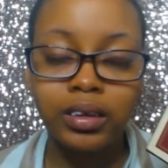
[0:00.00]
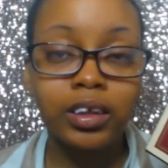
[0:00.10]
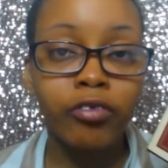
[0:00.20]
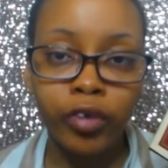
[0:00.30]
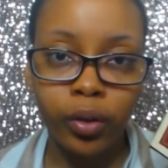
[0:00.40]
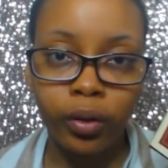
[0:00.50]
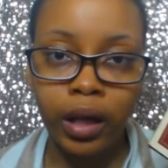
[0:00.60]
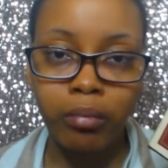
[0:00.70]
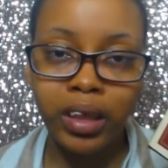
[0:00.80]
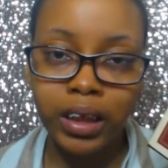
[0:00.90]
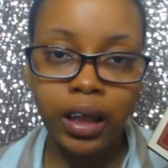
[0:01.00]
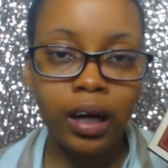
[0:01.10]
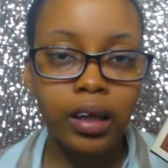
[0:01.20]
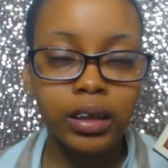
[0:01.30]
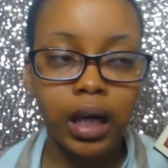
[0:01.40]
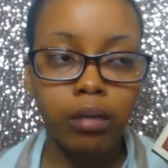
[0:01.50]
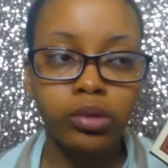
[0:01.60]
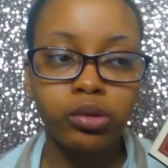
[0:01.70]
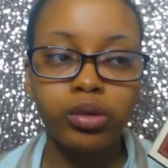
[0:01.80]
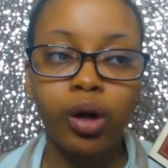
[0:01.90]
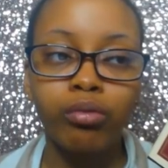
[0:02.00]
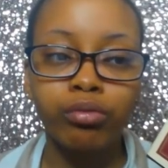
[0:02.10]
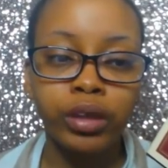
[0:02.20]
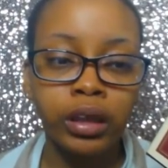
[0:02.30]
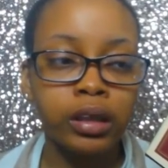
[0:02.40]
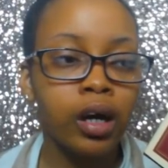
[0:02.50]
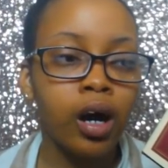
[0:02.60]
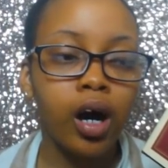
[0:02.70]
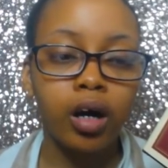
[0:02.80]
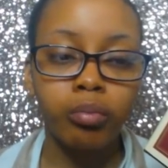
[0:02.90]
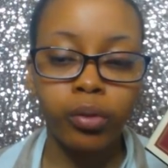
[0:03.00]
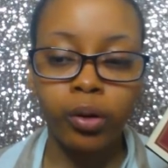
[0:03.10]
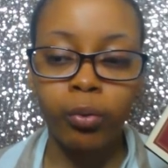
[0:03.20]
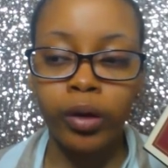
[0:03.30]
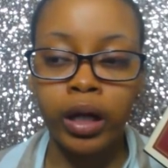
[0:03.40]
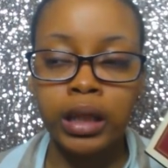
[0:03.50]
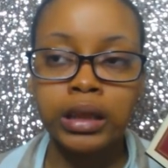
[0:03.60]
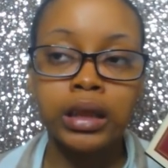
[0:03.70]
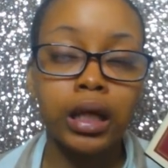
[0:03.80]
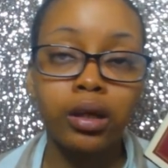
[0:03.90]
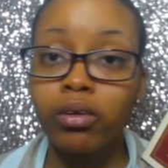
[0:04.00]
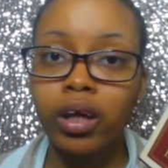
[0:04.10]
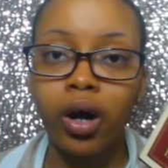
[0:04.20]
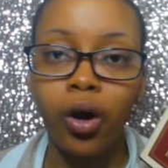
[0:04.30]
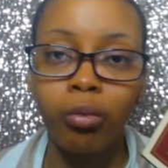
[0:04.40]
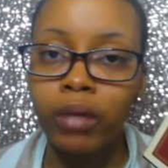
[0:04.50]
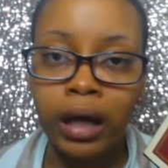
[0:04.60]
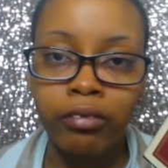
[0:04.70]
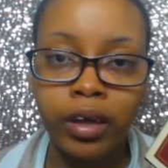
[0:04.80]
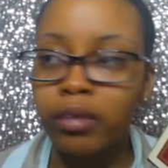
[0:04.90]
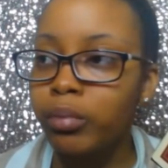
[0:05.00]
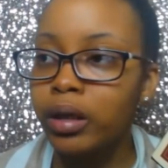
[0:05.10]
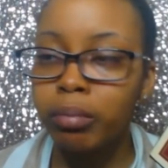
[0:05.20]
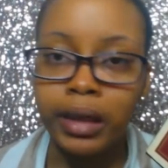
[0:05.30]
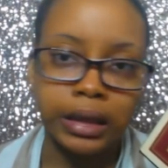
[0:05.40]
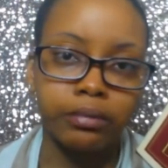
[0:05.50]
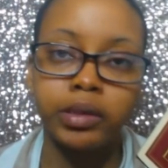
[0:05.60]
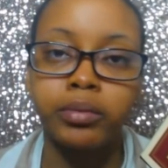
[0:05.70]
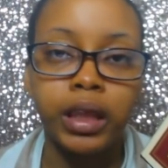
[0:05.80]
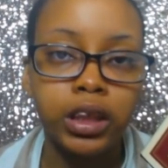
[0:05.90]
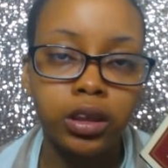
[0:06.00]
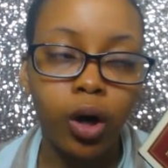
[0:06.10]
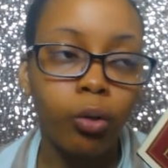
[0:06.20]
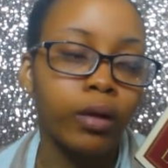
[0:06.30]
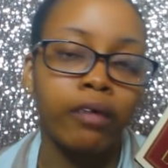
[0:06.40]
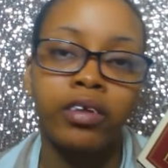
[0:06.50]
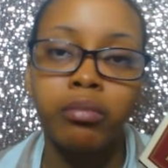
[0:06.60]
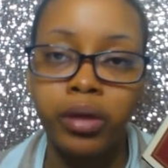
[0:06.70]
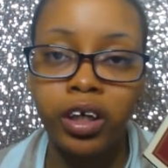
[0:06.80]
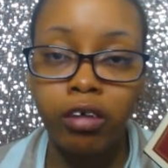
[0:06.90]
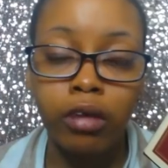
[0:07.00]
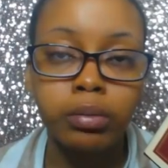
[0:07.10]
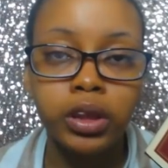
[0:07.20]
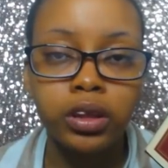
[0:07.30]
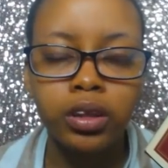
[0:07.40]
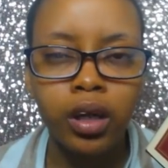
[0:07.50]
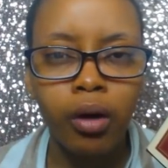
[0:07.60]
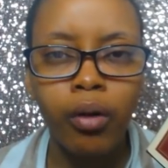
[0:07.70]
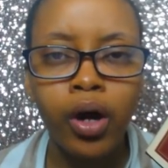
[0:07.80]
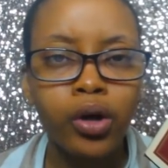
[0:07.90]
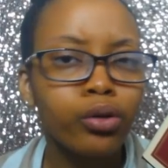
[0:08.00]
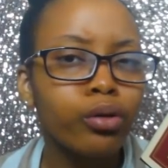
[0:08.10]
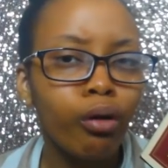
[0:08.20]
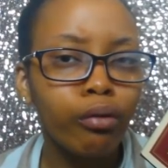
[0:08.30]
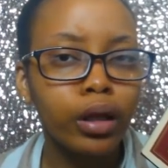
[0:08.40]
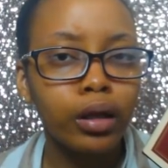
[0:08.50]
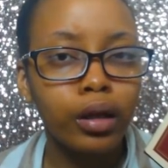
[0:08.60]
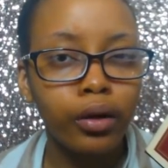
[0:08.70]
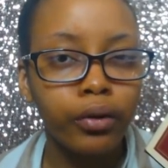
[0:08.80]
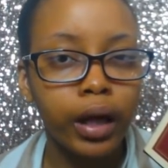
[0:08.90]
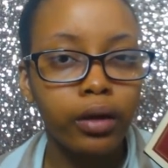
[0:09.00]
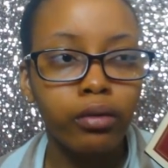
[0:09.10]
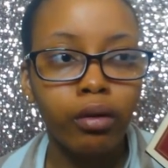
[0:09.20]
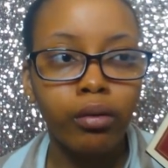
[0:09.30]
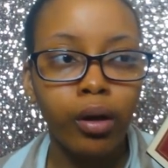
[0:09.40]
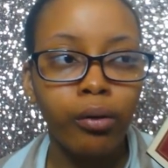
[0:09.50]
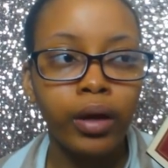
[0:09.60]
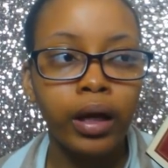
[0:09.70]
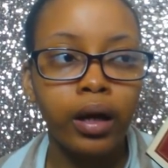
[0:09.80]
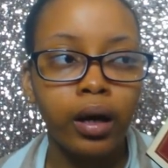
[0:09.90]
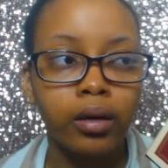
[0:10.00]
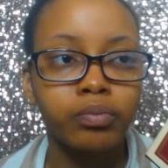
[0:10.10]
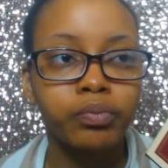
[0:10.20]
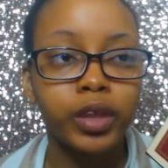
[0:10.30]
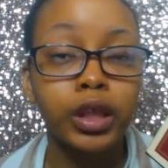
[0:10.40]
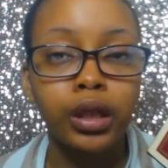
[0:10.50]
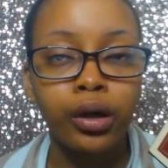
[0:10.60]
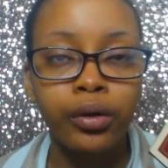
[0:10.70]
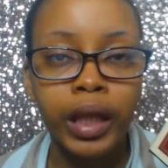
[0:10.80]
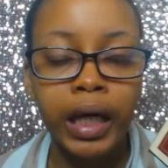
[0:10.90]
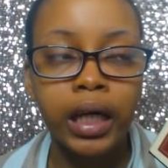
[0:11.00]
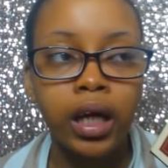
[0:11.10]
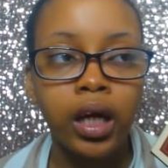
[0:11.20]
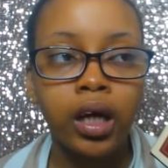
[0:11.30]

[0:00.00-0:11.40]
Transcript: different on that because a lot of the times you don't read a book where it's telling you that home life can be a place of temptation home life can be corruption you know you don't really learn that you don't know that um learn that